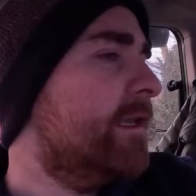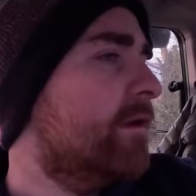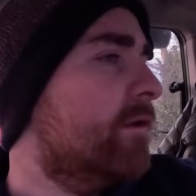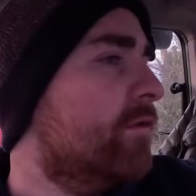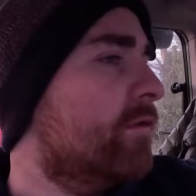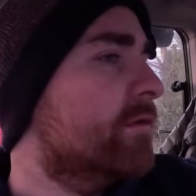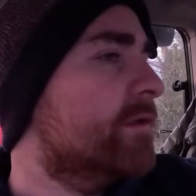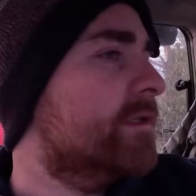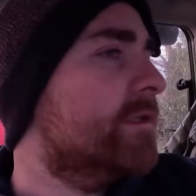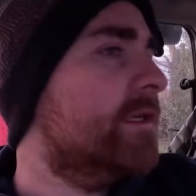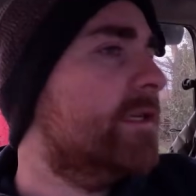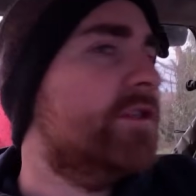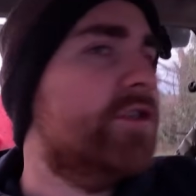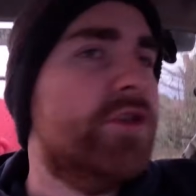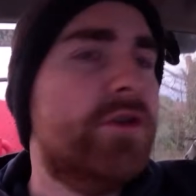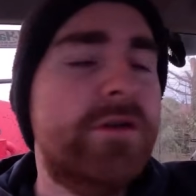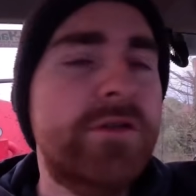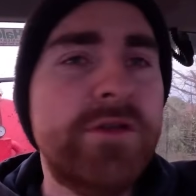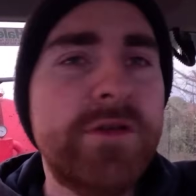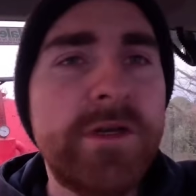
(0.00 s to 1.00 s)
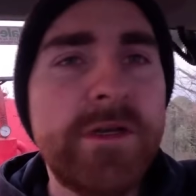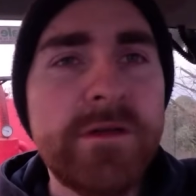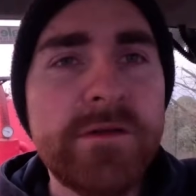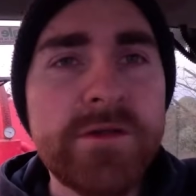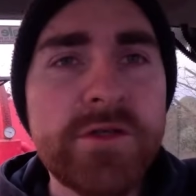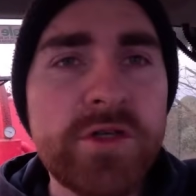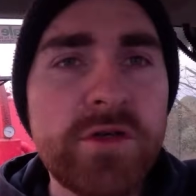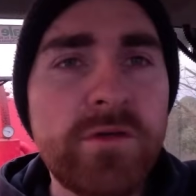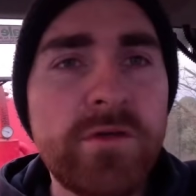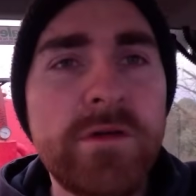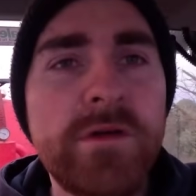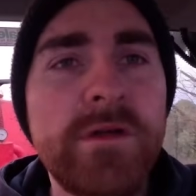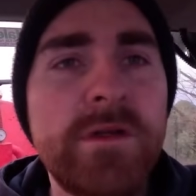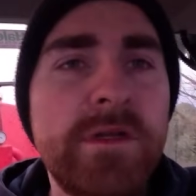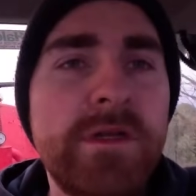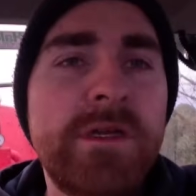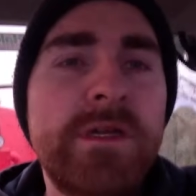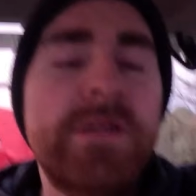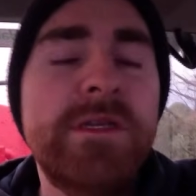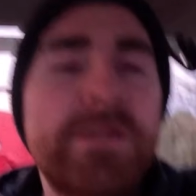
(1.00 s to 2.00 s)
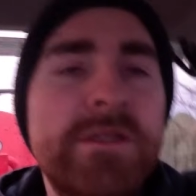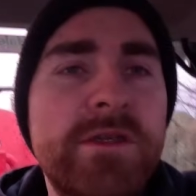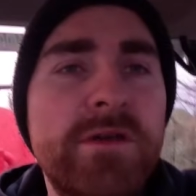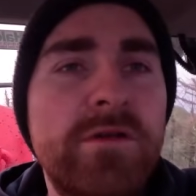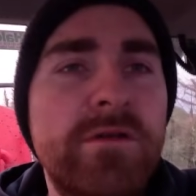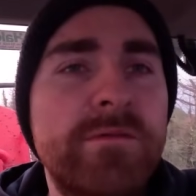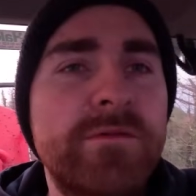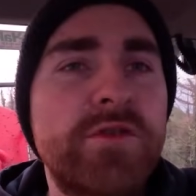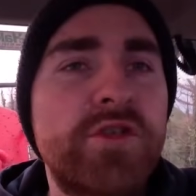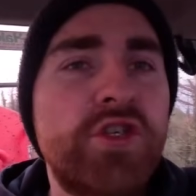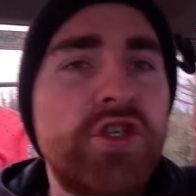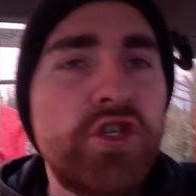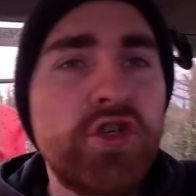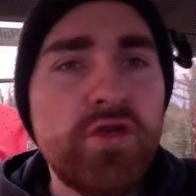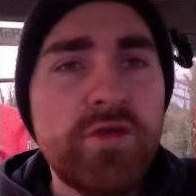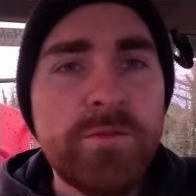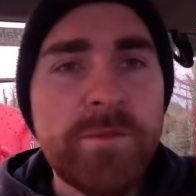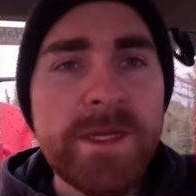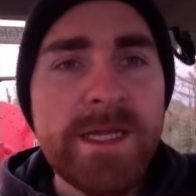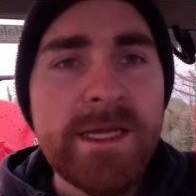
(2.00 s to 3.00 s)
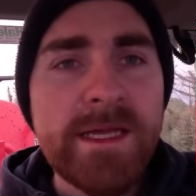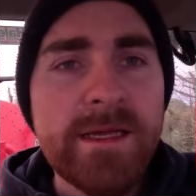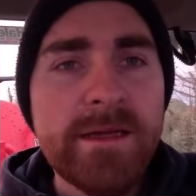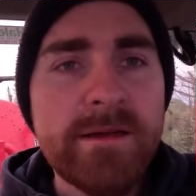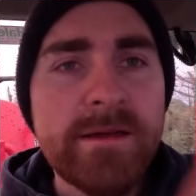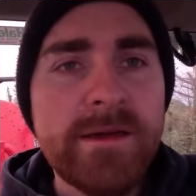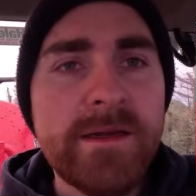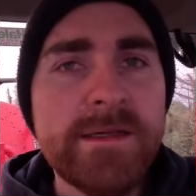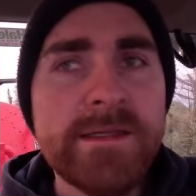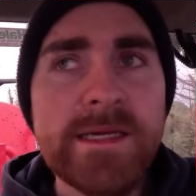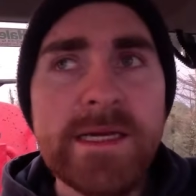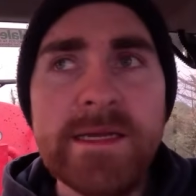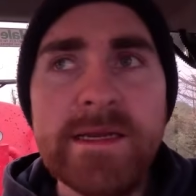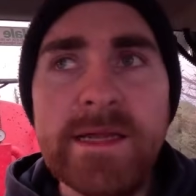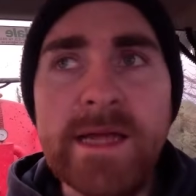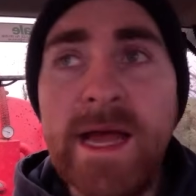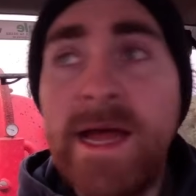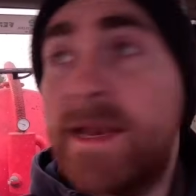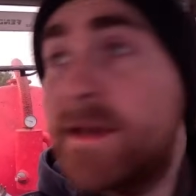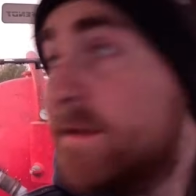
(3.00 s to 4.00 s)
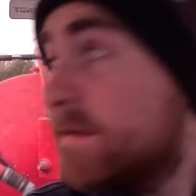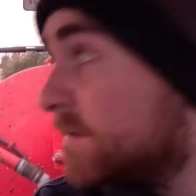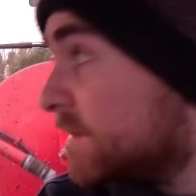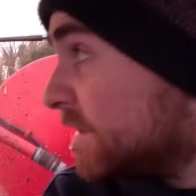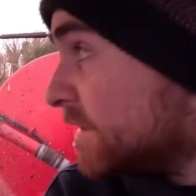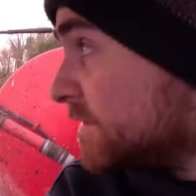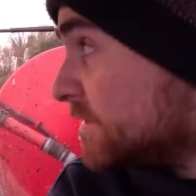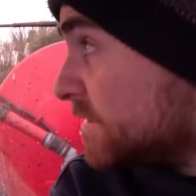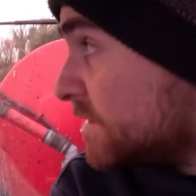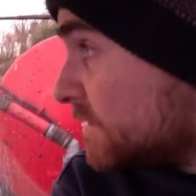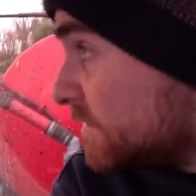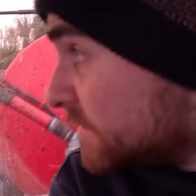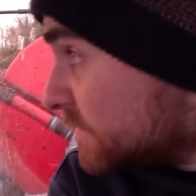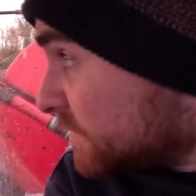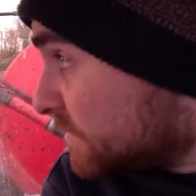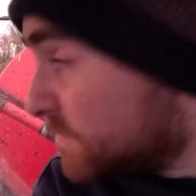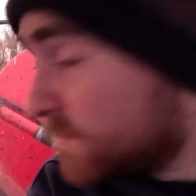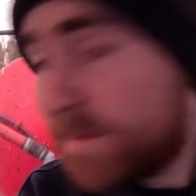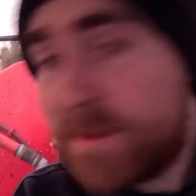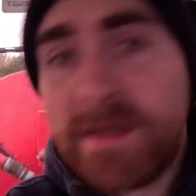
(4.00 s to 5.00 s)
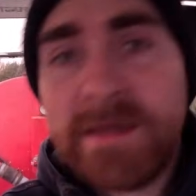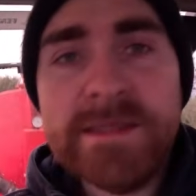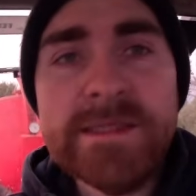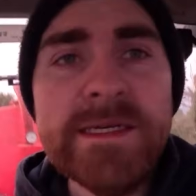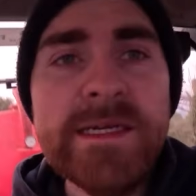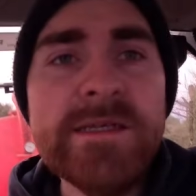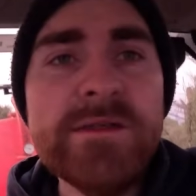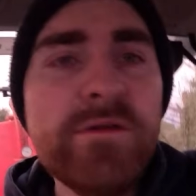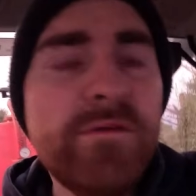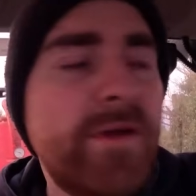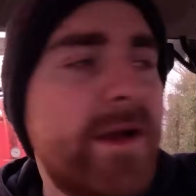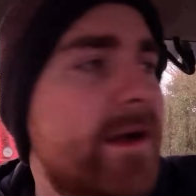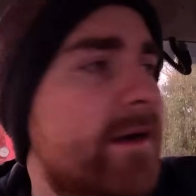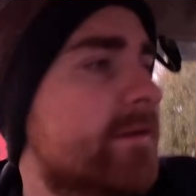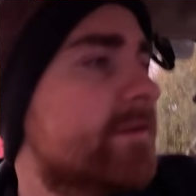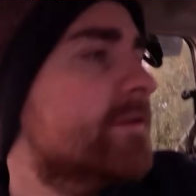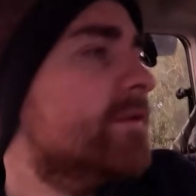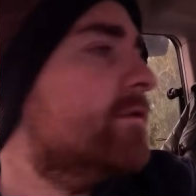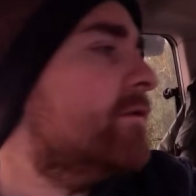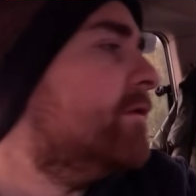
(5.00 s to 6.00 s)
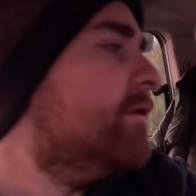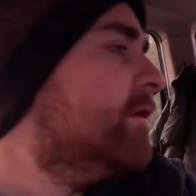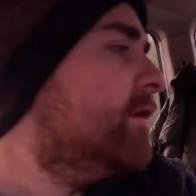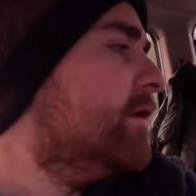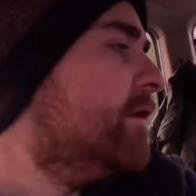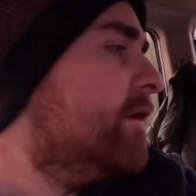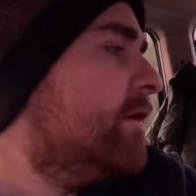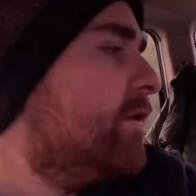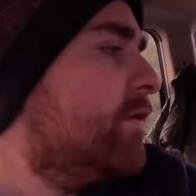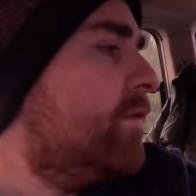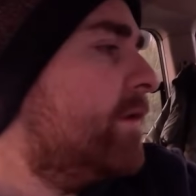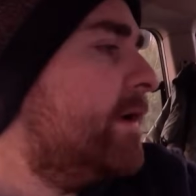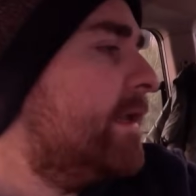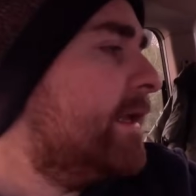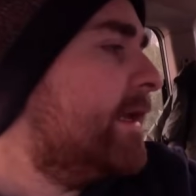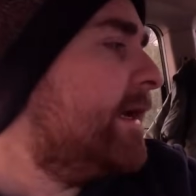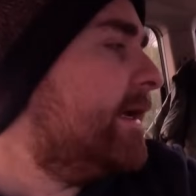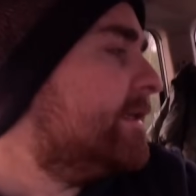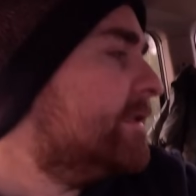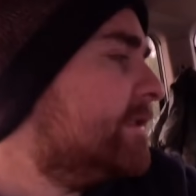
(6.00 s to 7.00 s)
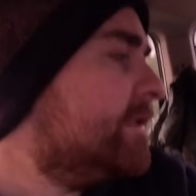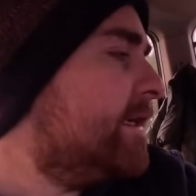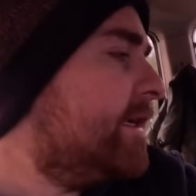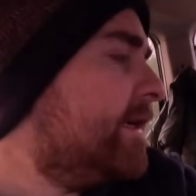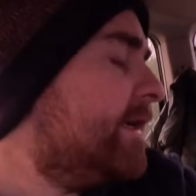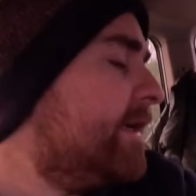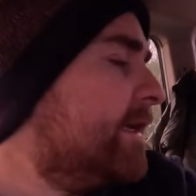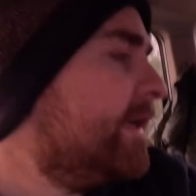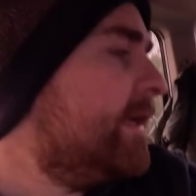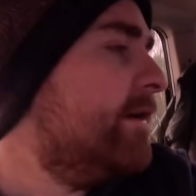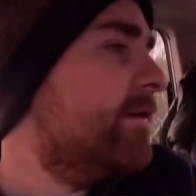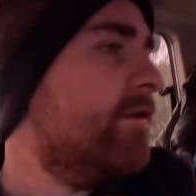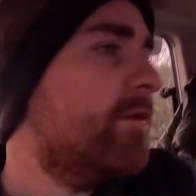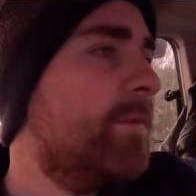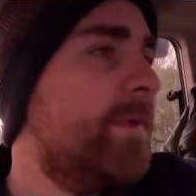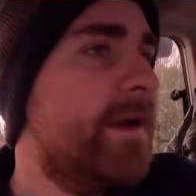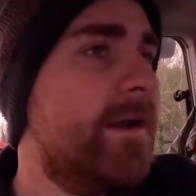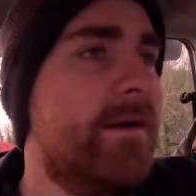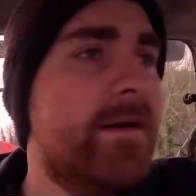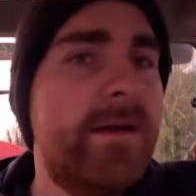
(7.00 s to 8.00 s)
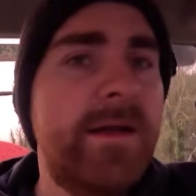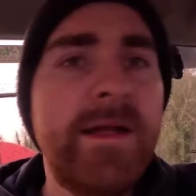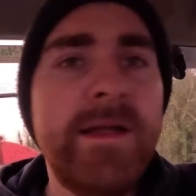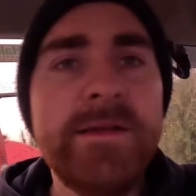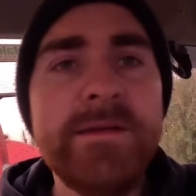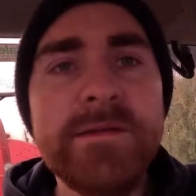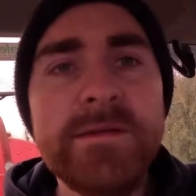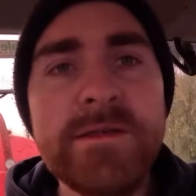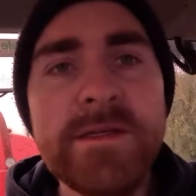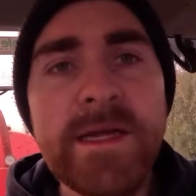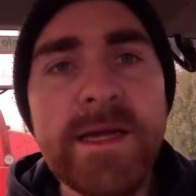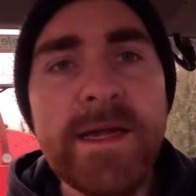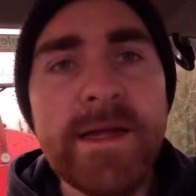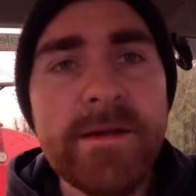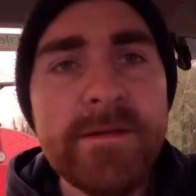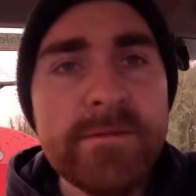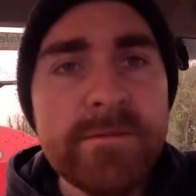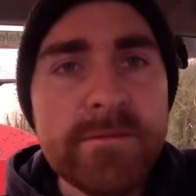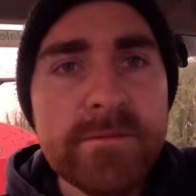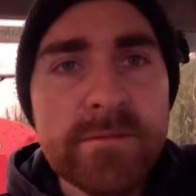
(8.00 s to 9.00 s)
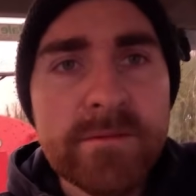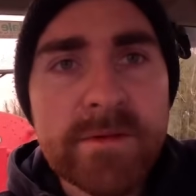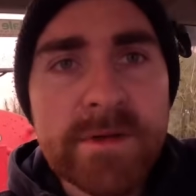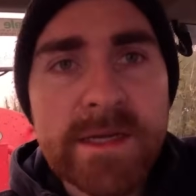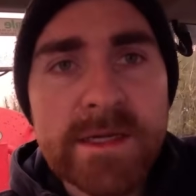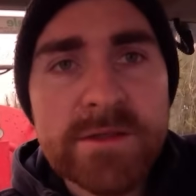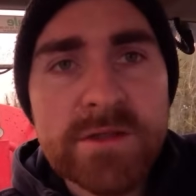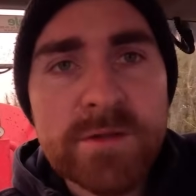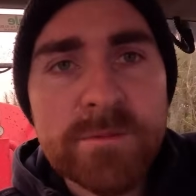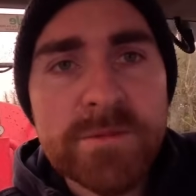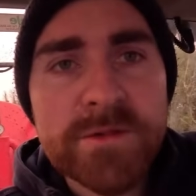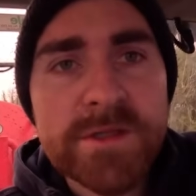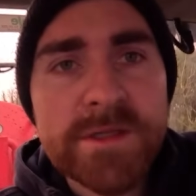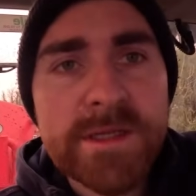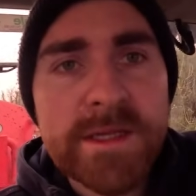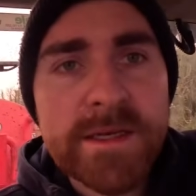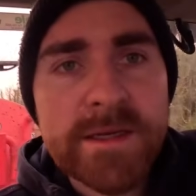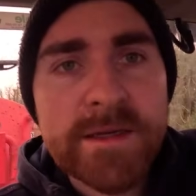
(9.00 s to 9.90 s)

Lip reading: loads. Nice short draw show, so should be nice handy, and it seems to be a nice day so far. So we'll get geared up here and catch up to you then.